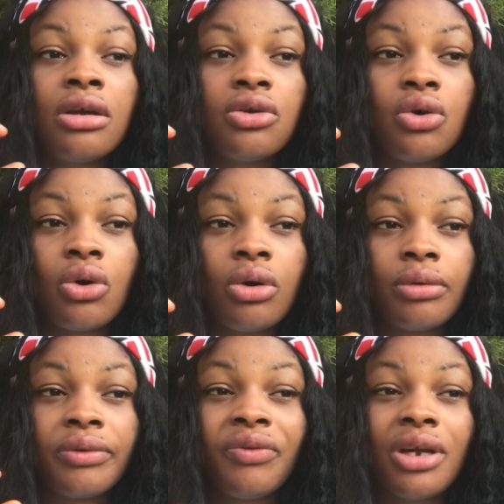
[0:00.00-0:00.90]

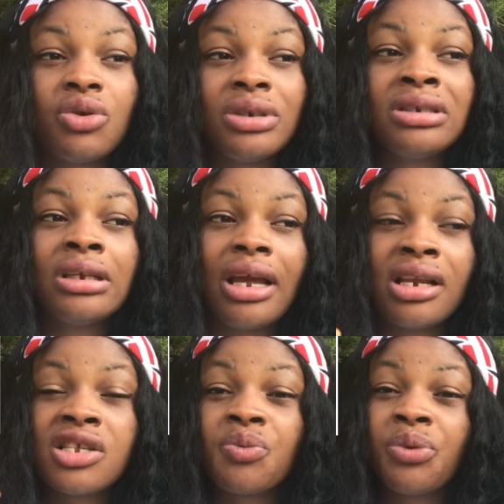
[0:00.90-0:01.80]
if you are doing
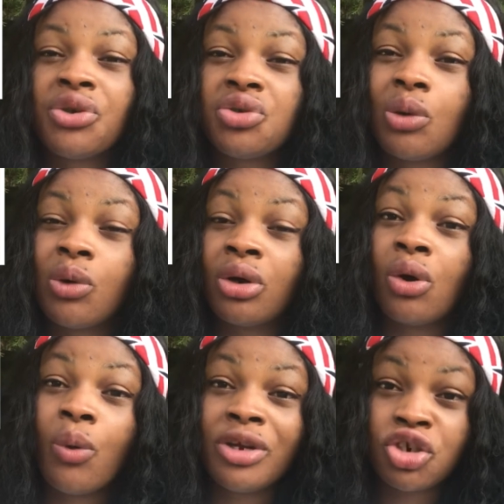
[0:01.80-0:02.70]
any spiritual work,
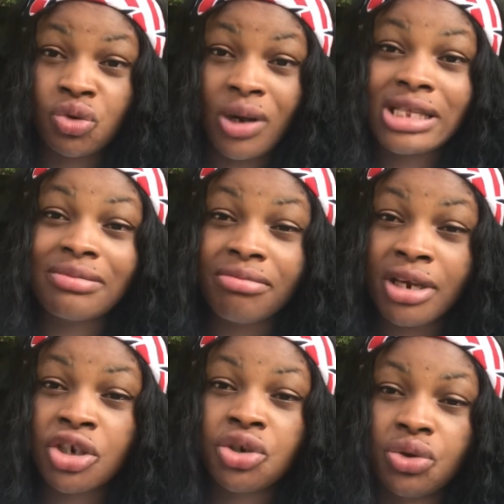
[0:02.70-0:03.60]
always try to
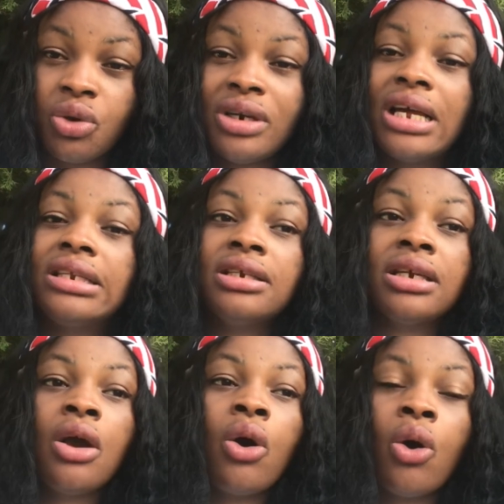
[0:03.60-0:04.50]
make sure that the
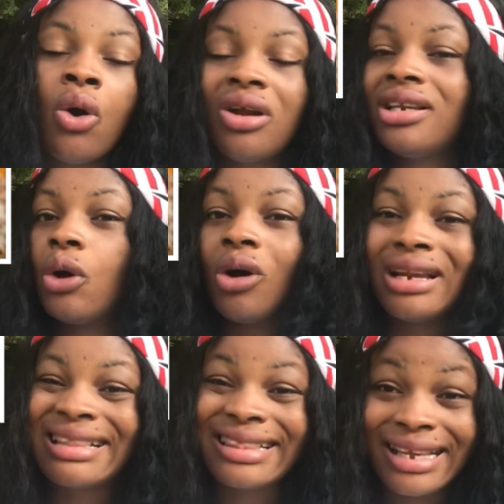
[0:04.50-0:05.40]
honey or
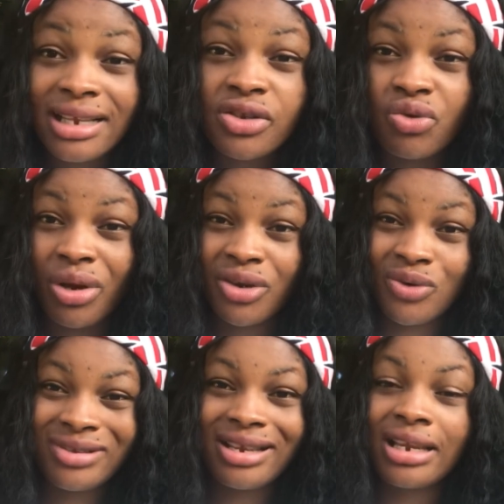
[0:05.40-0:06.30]
the things you are
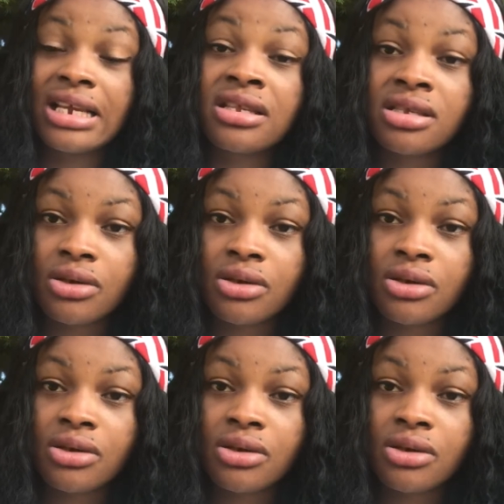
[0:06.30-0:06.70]
using, it's